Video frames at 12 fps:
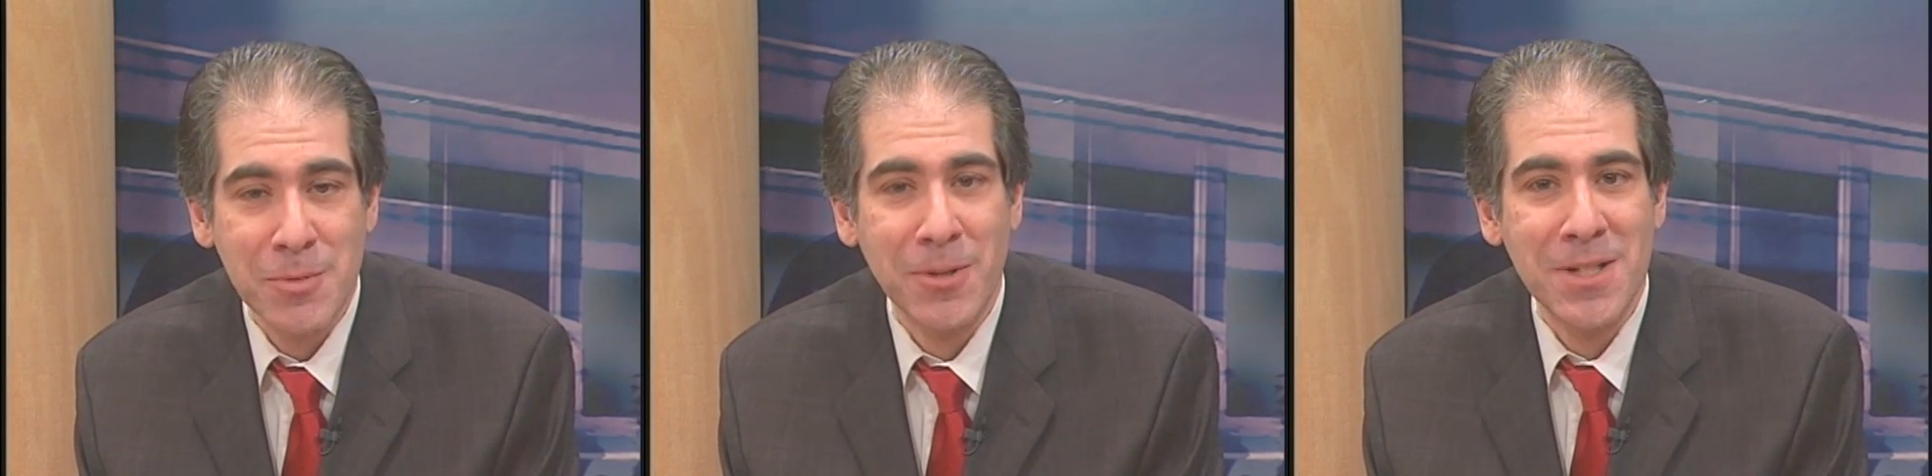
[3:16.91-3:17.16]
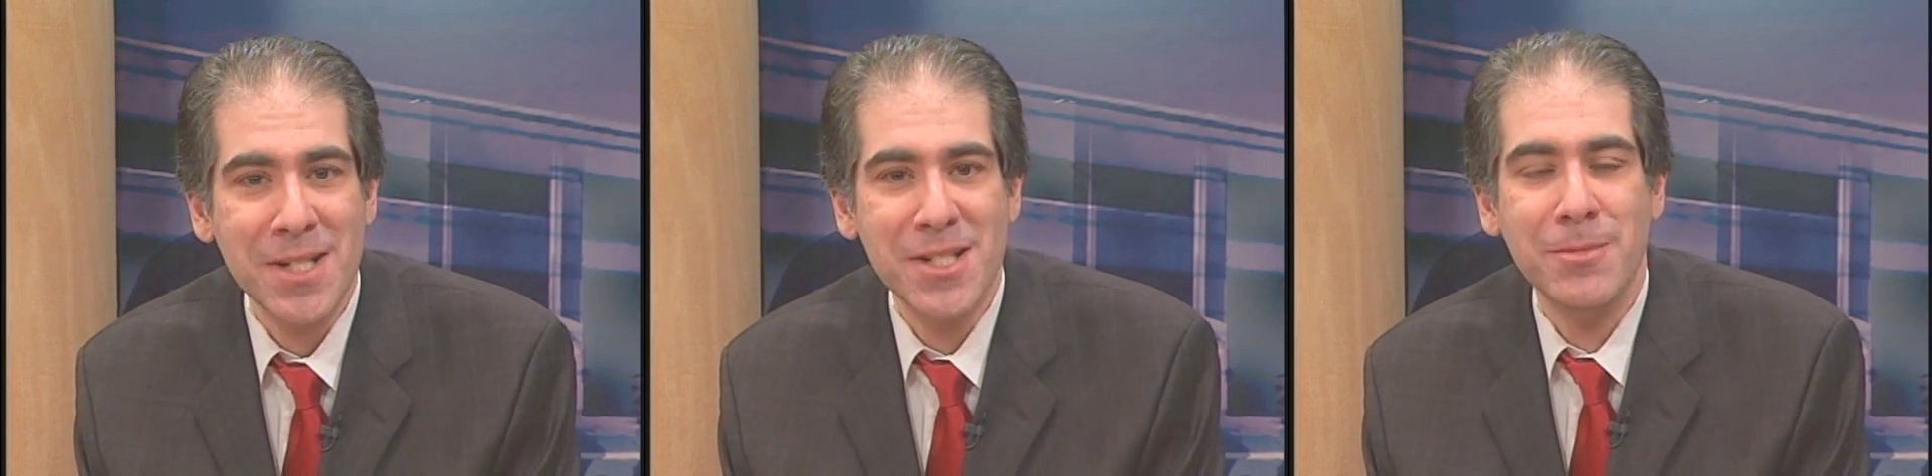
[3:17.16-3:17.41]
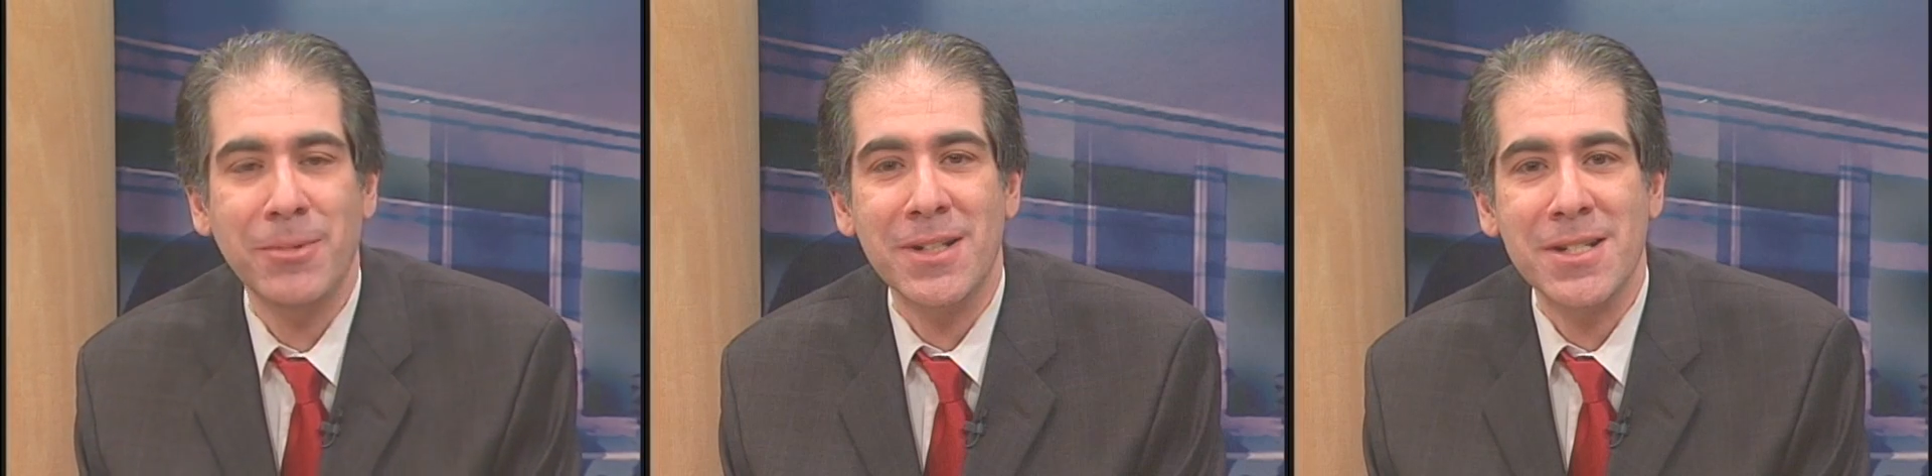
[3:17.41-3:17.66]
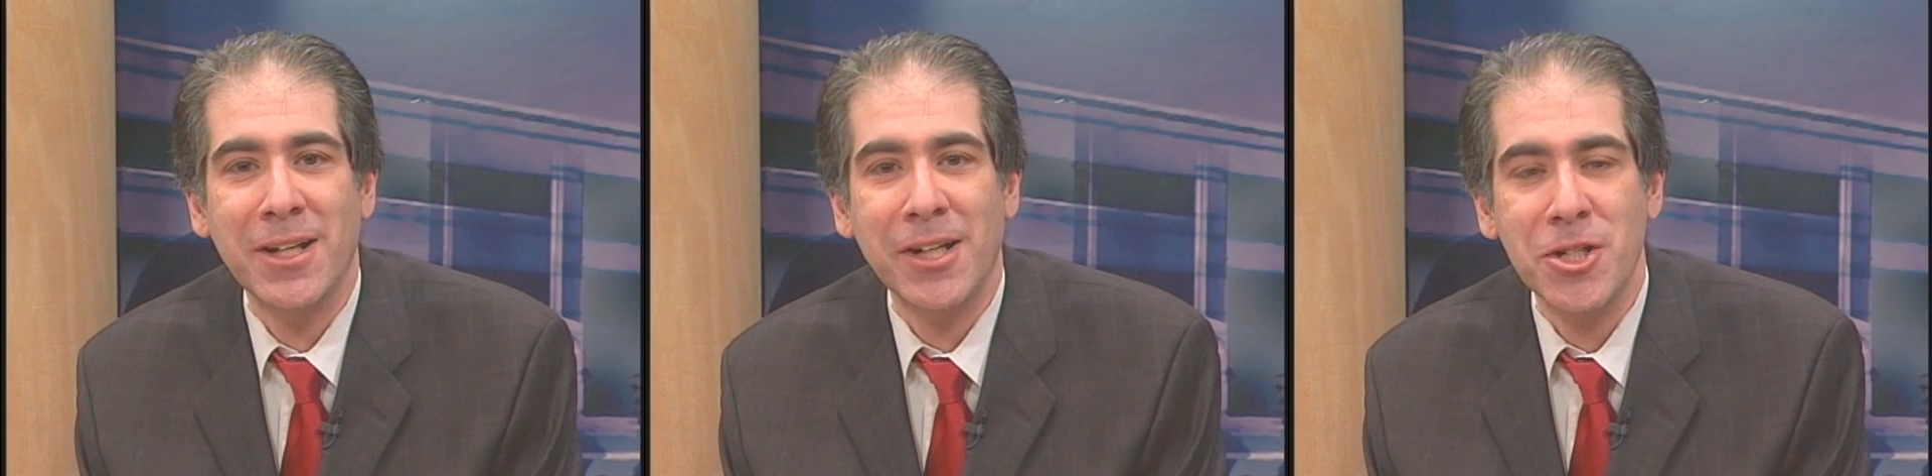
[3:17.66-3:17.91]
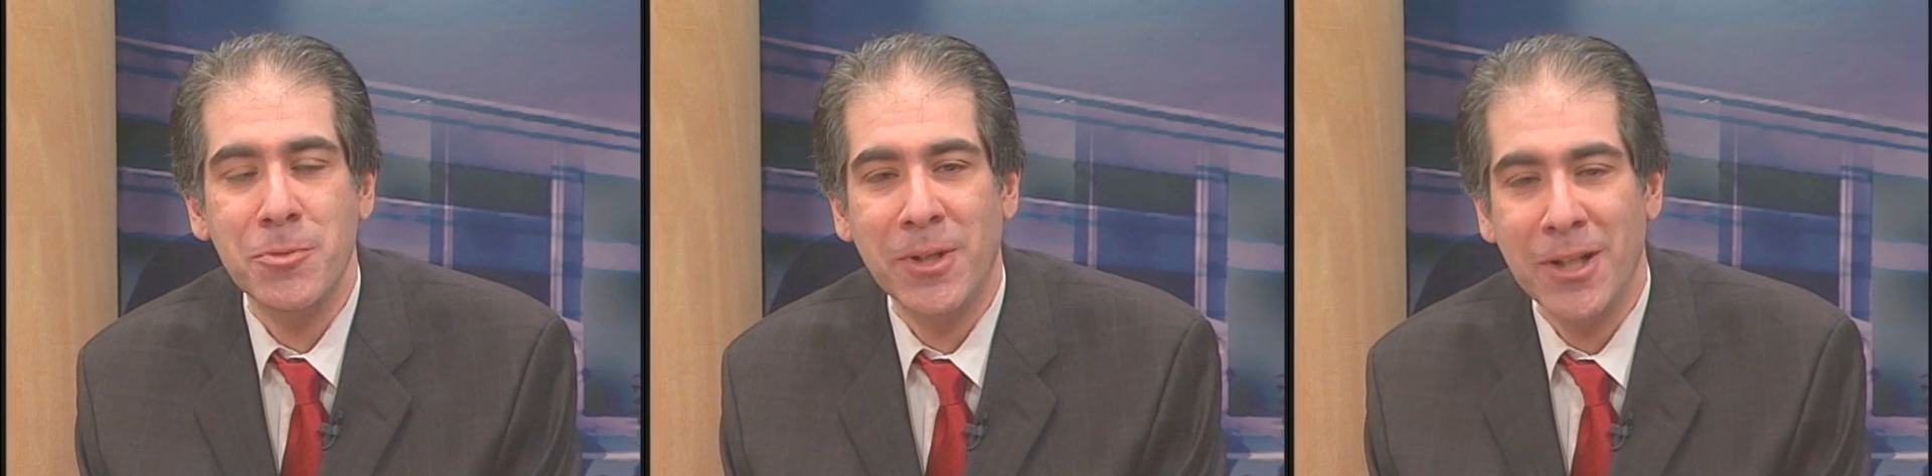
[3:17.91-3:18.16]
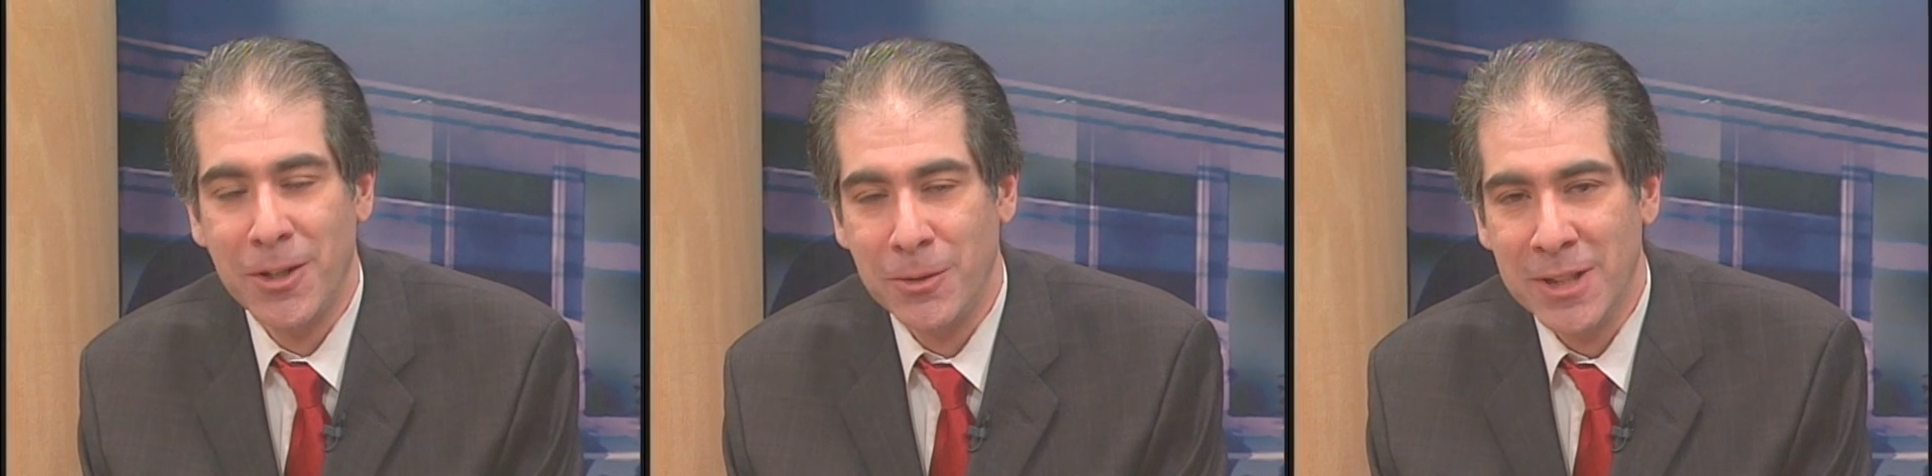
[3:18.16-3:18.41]
participants on
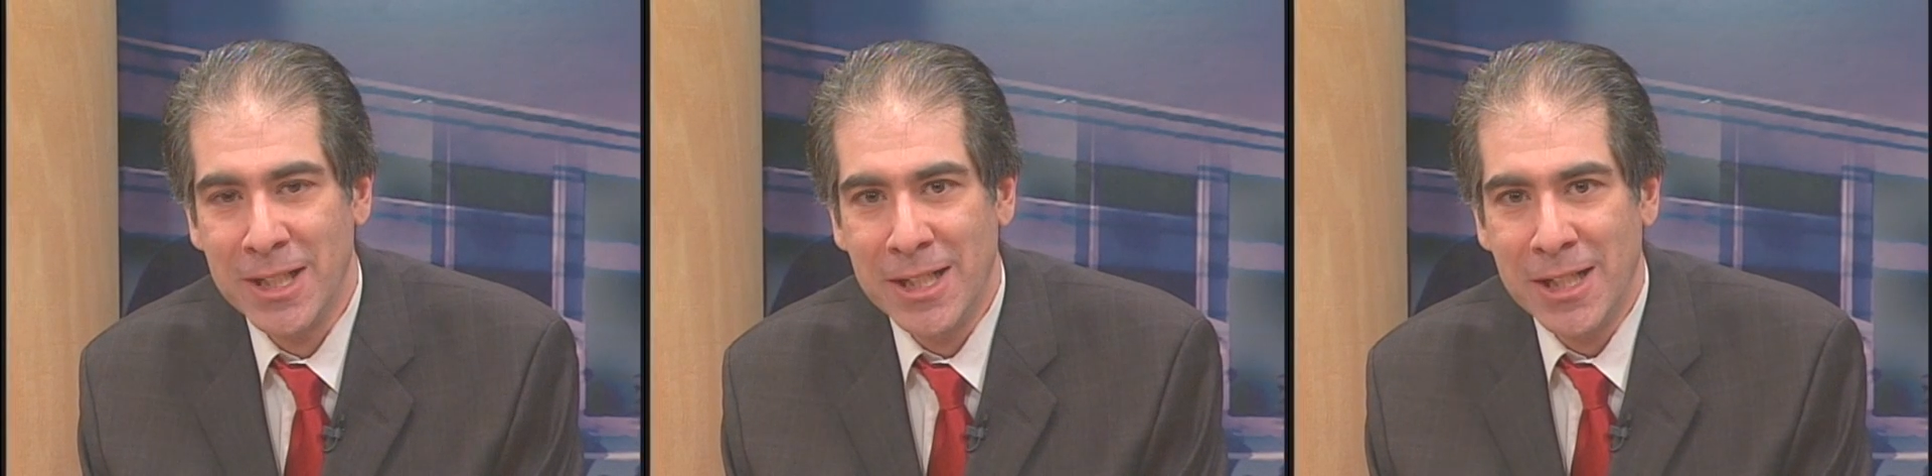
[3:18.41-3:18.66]
HBO.